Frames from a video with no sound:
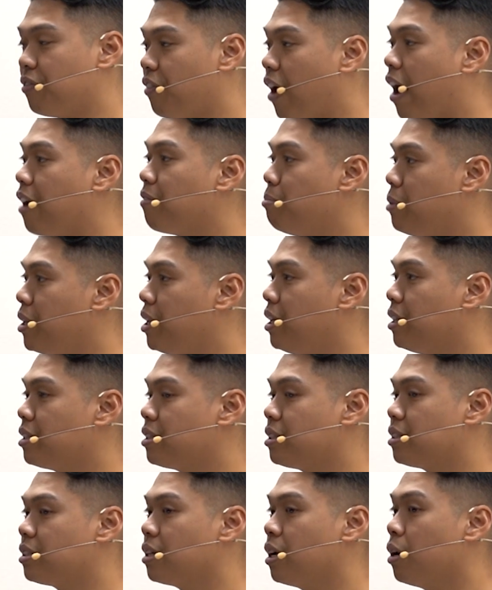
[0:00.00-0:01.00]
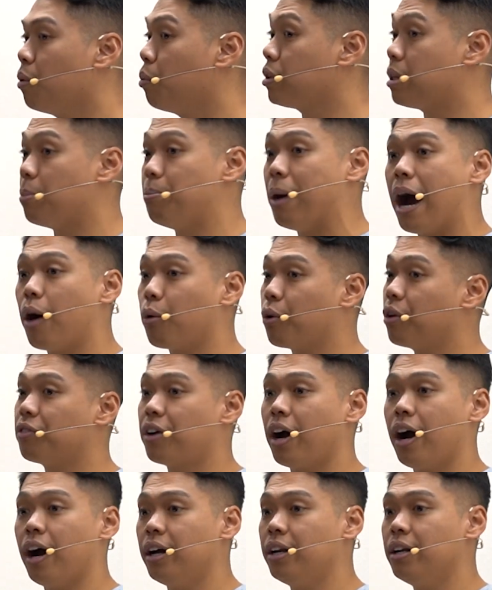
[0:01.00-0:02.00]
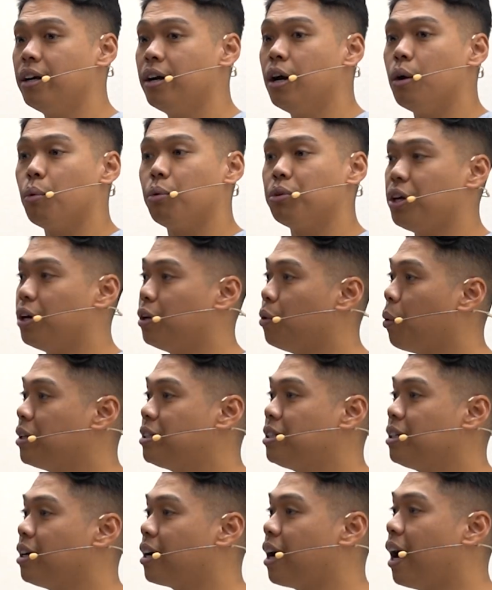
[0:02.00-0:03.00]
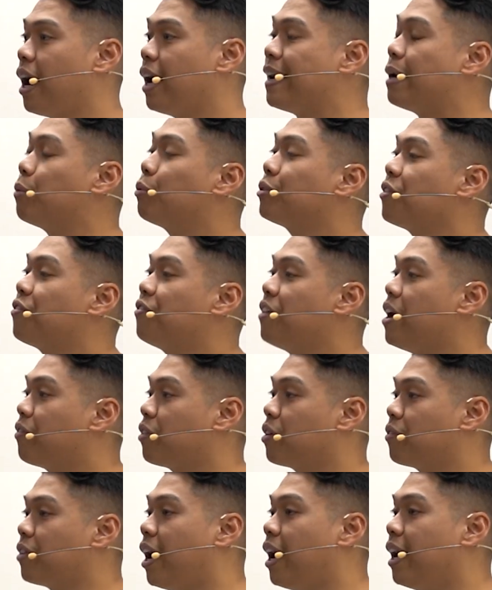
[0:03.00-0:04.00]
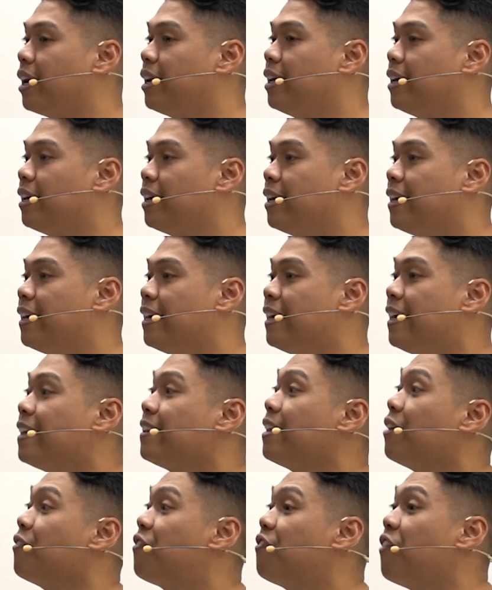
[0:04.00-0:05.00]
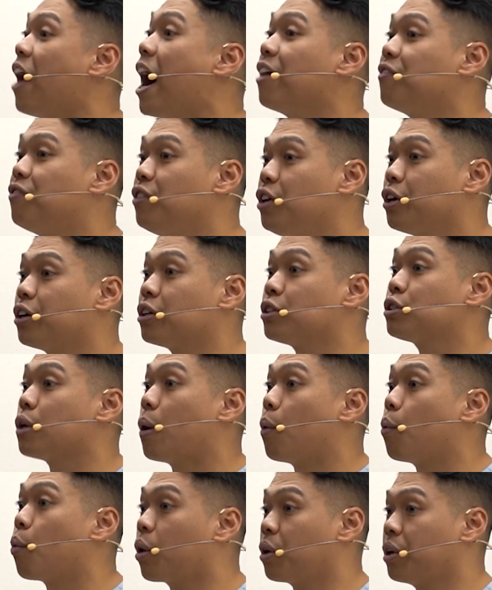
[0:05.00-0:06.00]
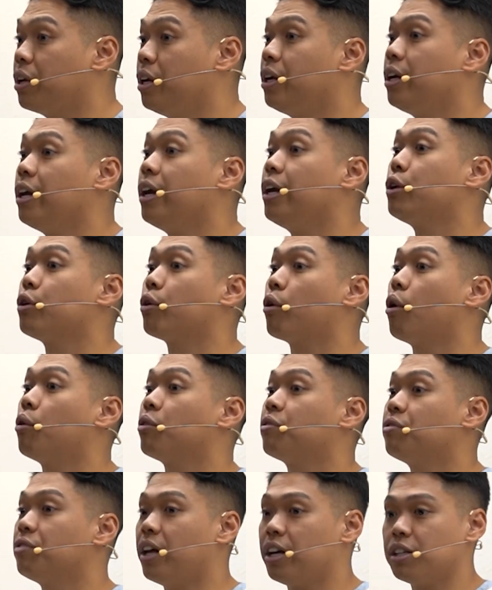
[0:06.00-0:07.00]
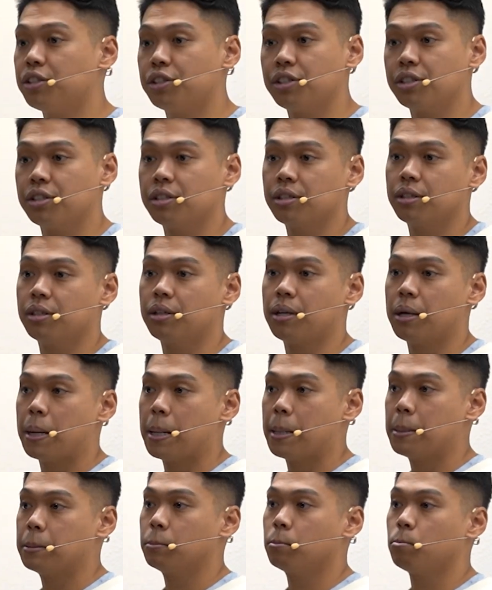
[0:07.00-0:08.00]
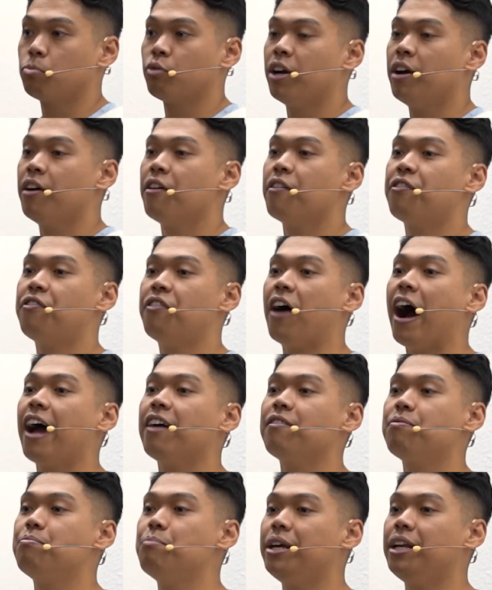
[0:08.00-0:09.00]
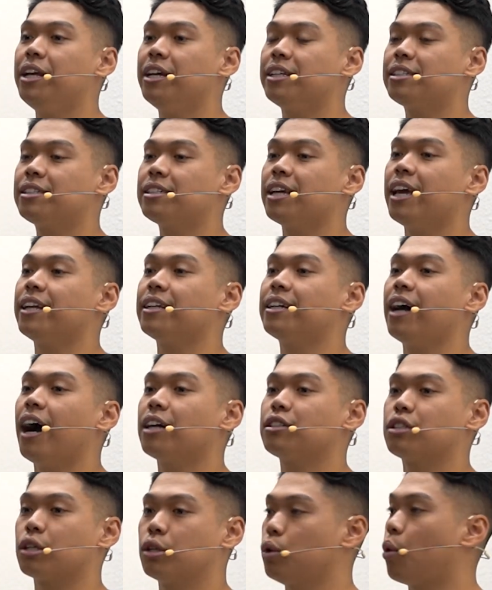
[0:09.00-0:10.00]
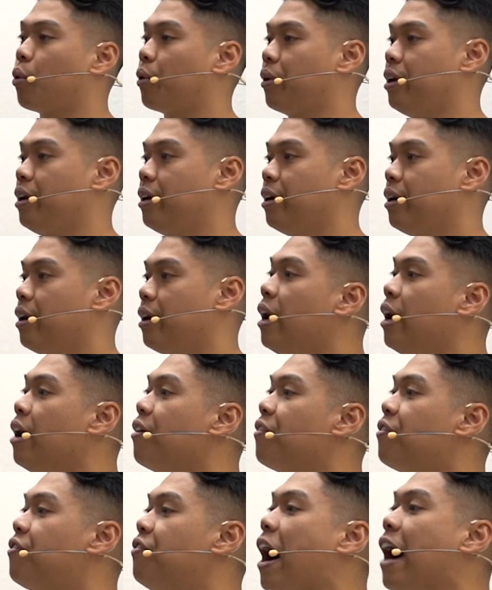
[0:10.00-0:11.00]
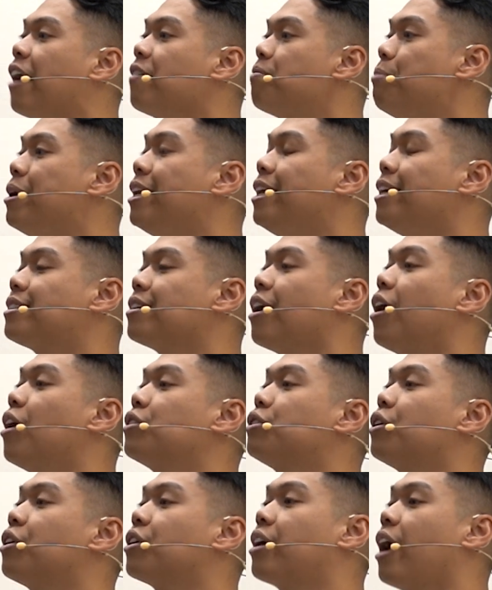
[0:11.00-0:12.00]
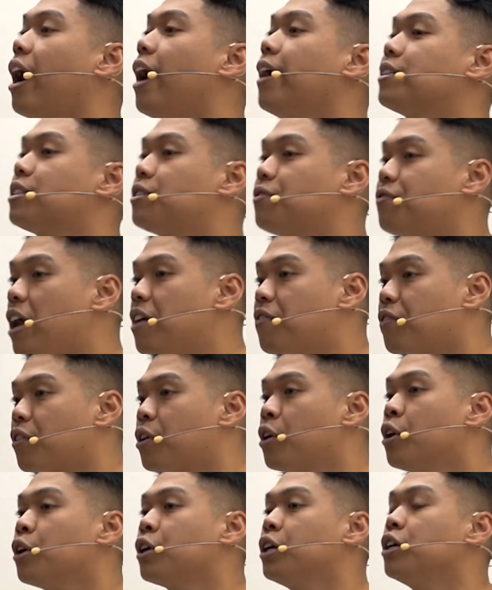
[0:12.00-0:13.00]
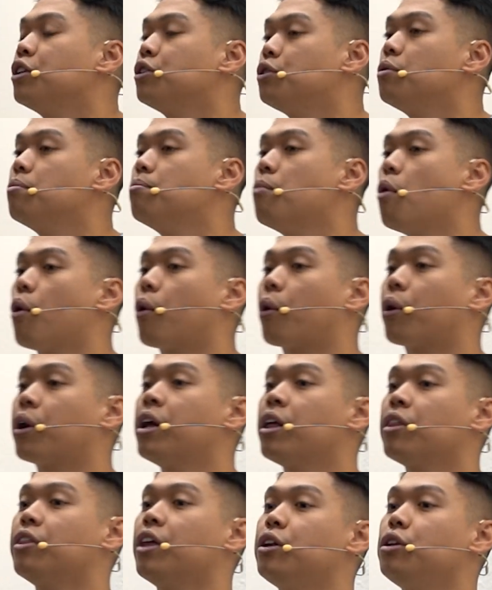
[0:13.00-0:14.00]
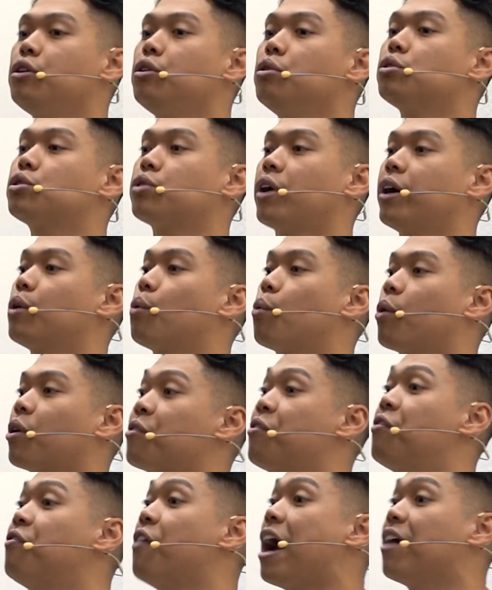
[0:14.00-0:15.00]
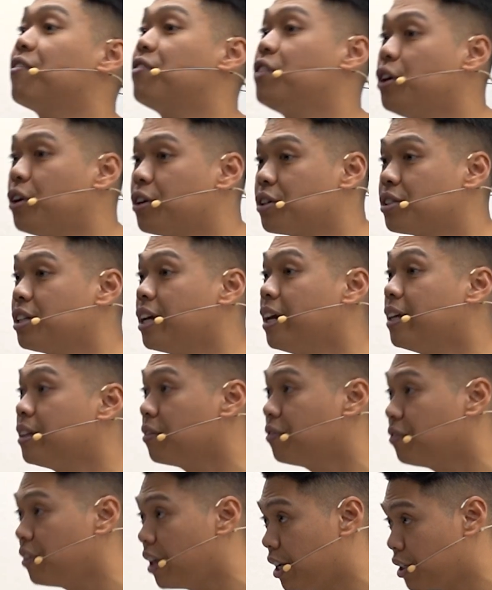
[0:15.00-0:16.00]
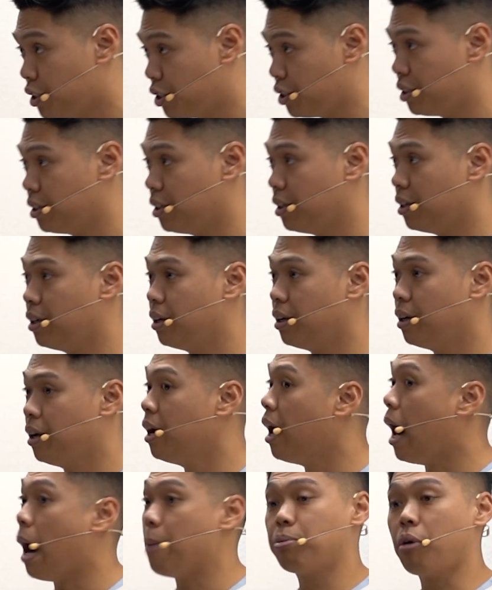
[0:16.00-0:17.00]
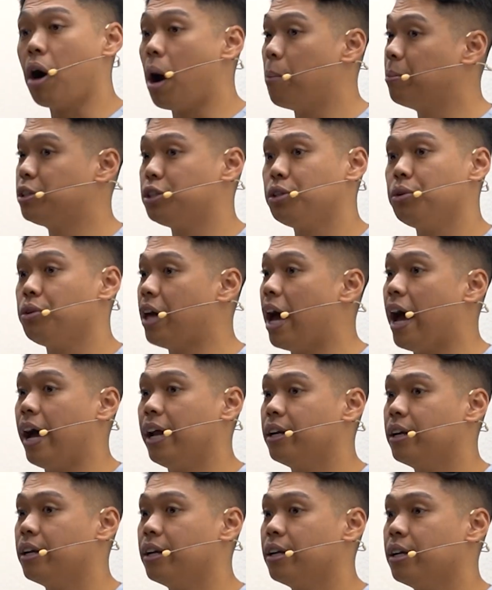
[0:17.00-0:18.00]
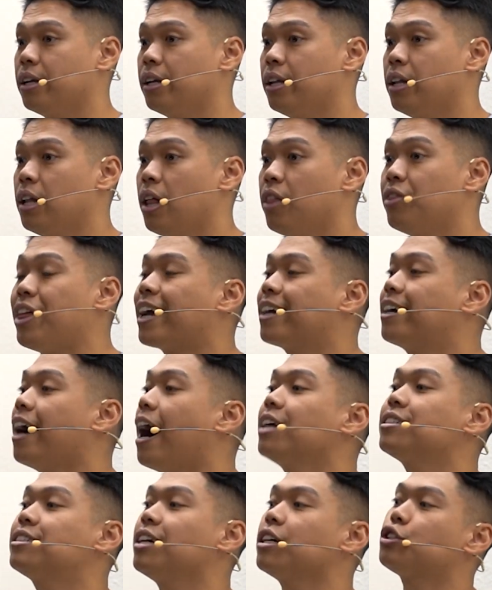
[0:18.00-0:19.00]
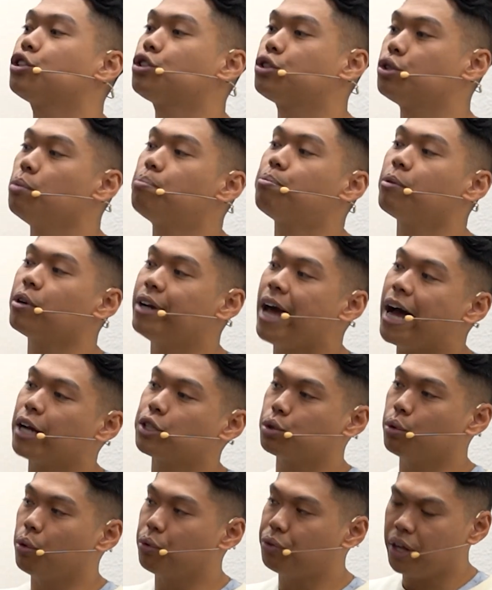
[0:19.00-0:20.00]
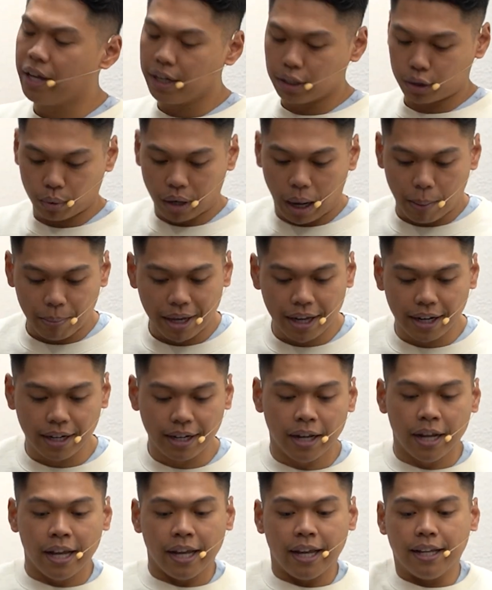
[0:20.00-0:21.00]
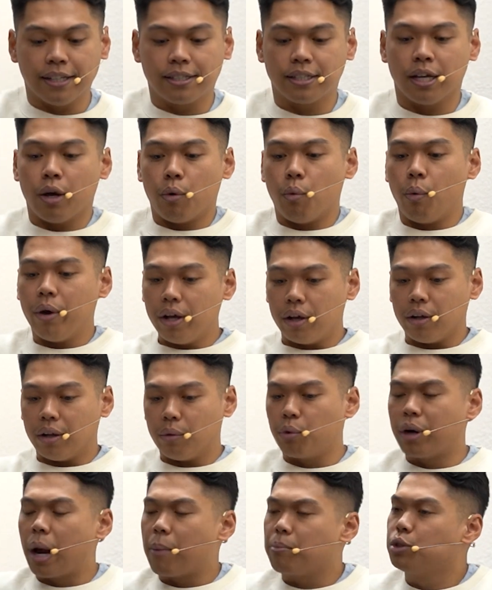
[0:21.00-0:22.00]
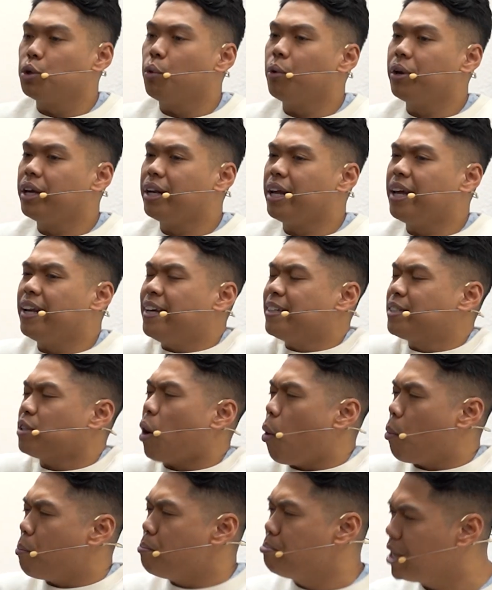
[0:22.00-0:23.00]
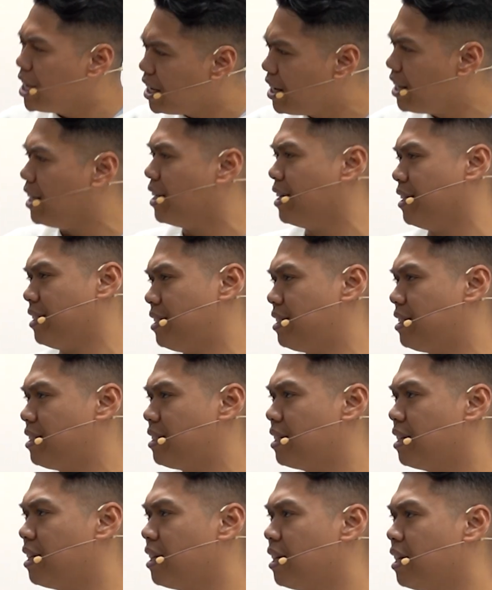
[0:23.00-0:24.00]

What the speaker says: 5 minutes with the power of God, with the anointing of God, and with the favor of God than 5 years working in your own flesh. 5 minutes in God's glory, 5 minutes under God's favor can do more than you trying to work 5 years in the flesh. I promise you that. That God does supernatural things when I'm in his will, when I'm doing it in his obedience,